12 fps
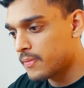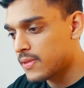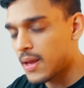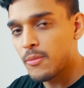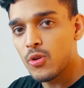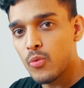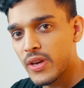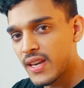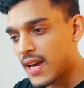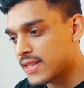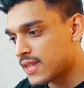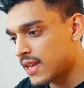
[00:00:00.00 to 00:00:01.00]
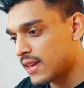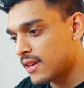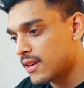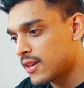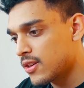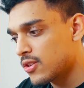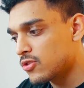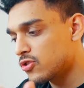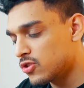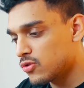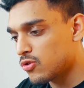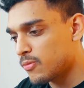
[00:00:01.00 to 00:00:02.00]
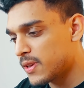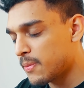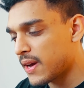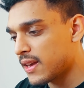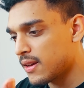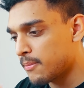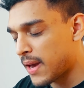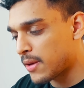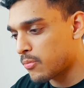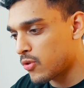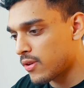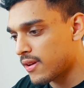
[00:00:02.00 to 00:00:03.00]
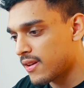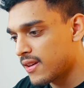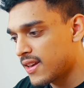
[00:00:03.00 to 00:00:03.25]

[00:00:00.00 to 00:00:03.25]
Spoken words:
Let me know what you guys think. Do you normally buy a MacBook